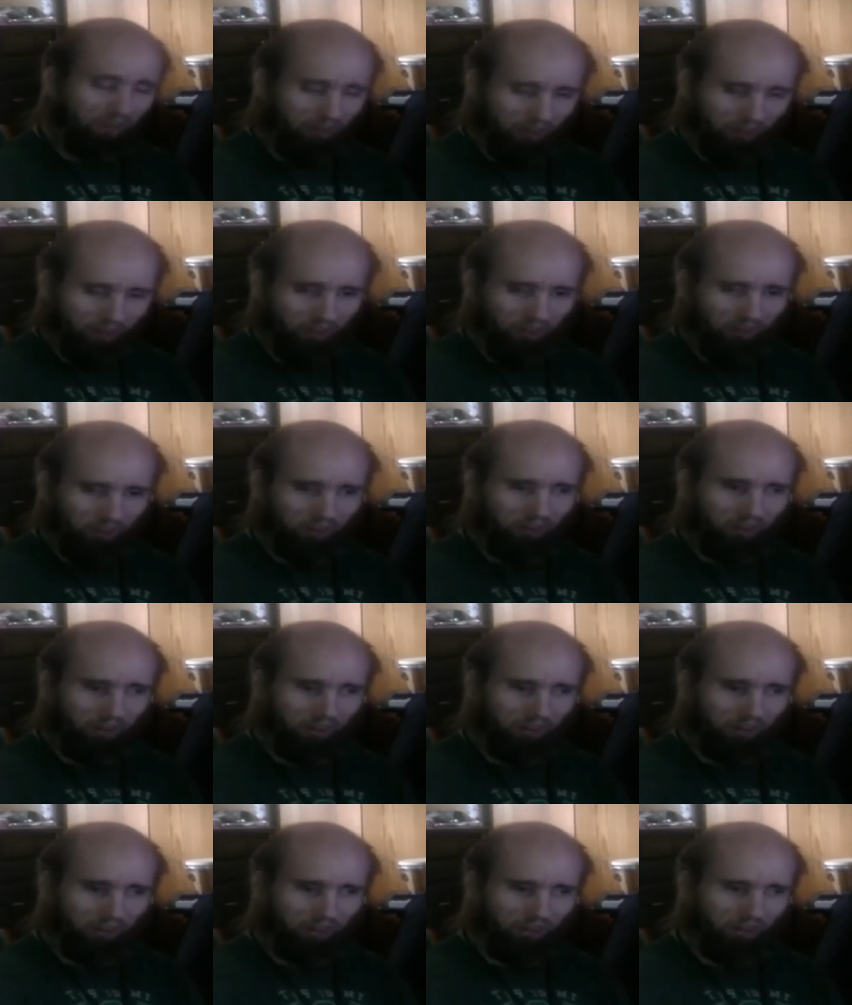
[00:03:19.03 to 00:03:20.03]

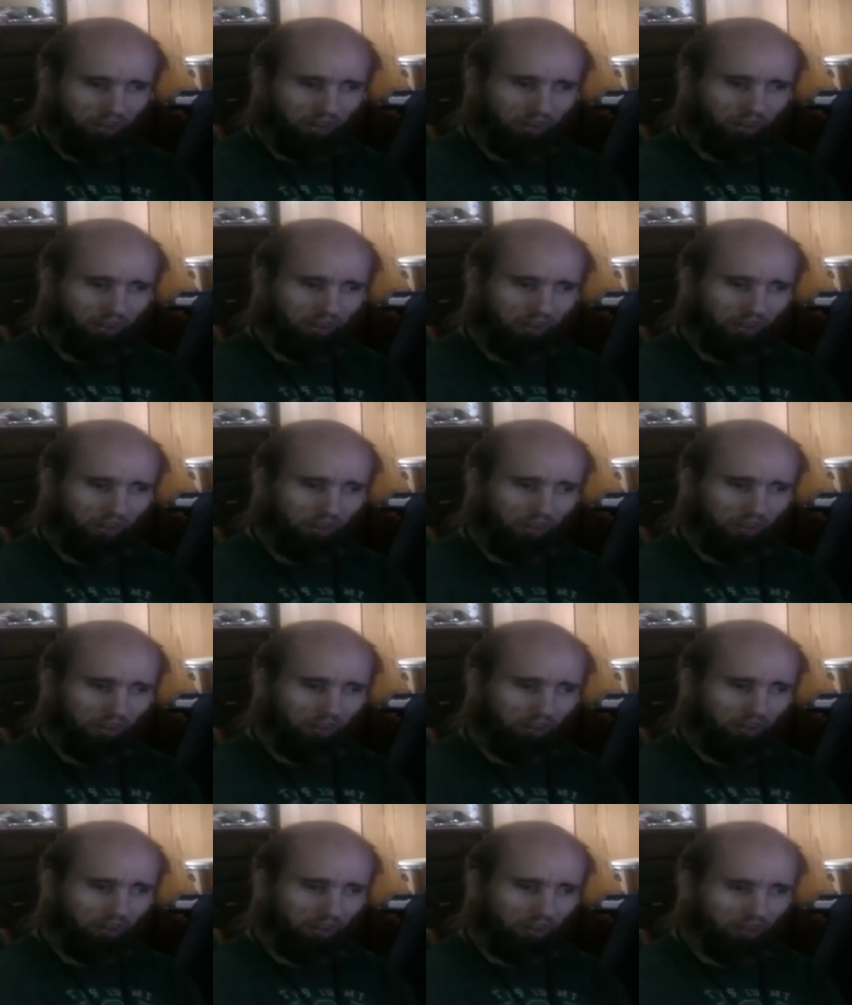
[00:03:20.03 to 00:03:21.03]

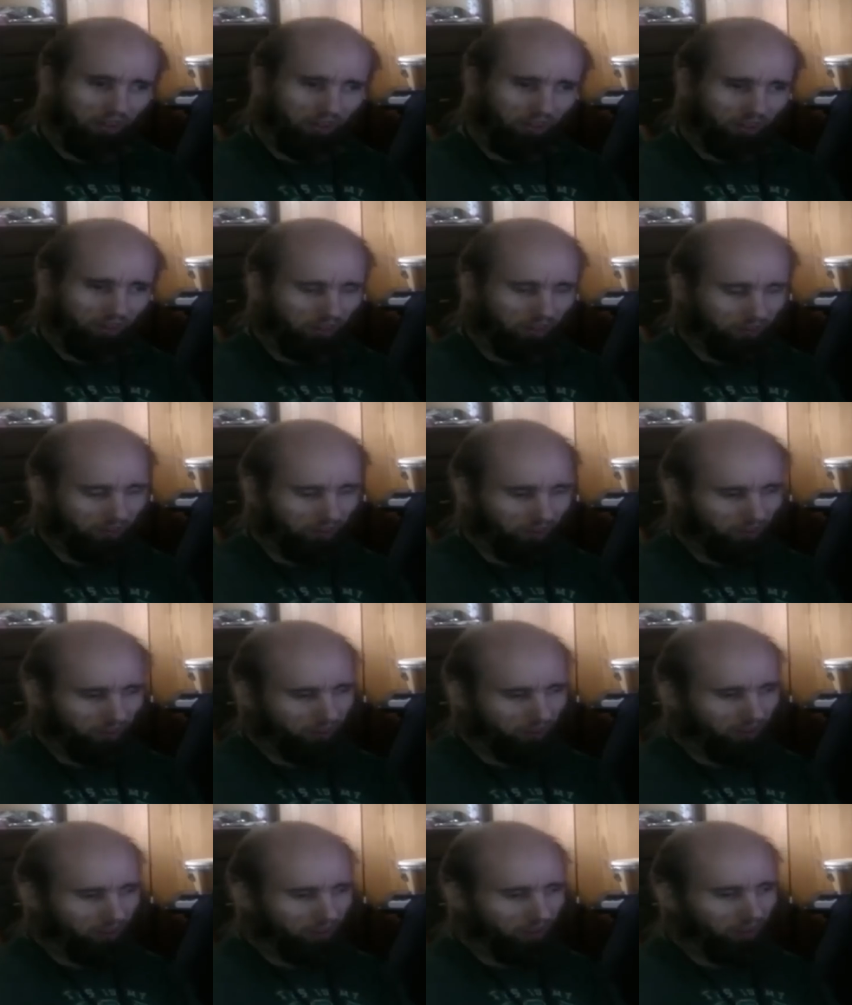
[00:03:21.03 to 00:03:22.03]

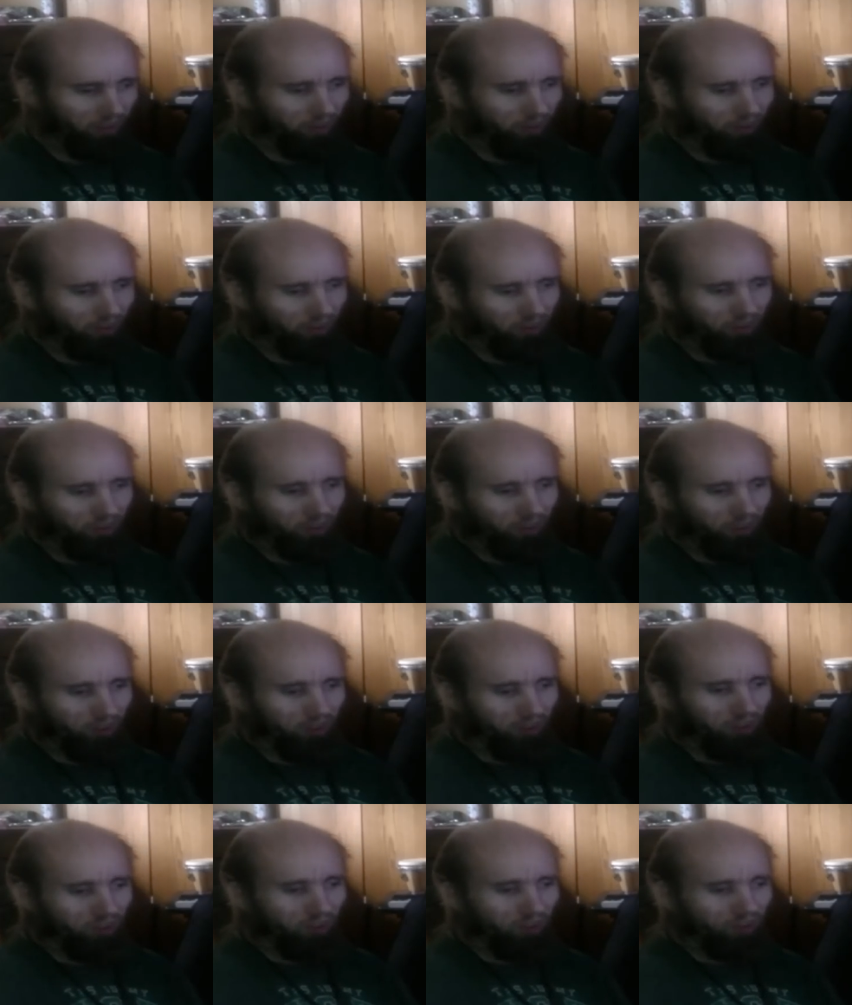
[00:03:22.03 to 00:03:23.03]

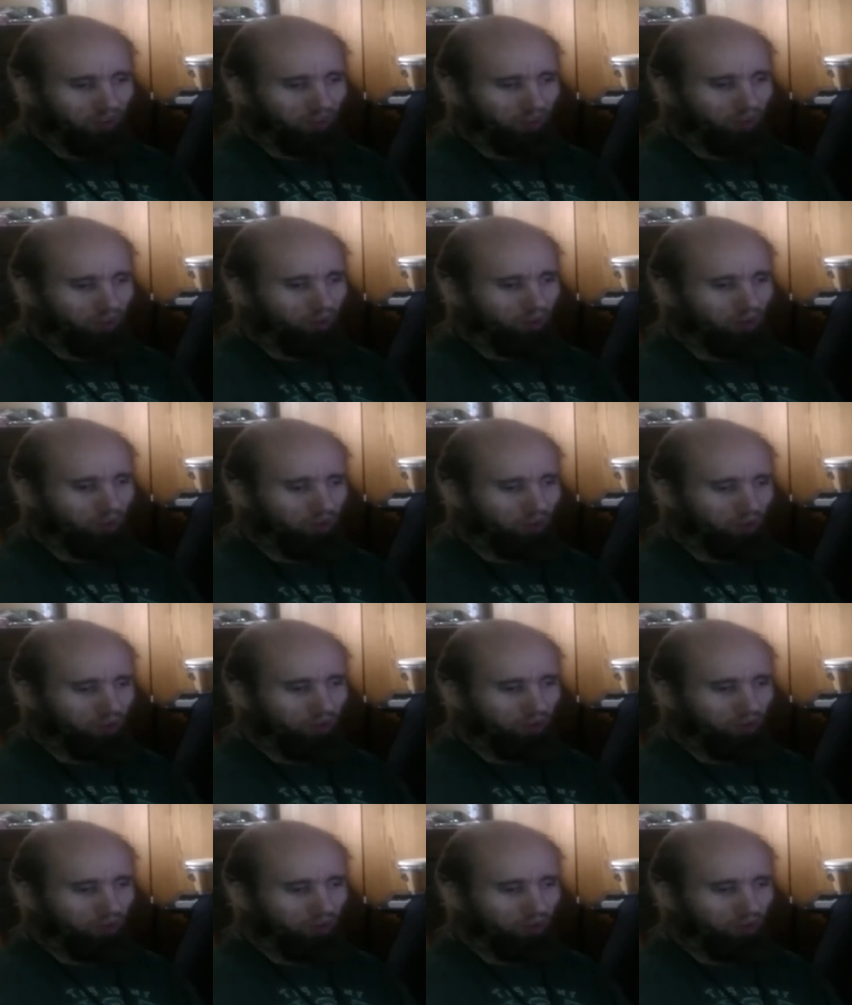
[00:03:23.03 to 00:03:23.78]
(no one is talking)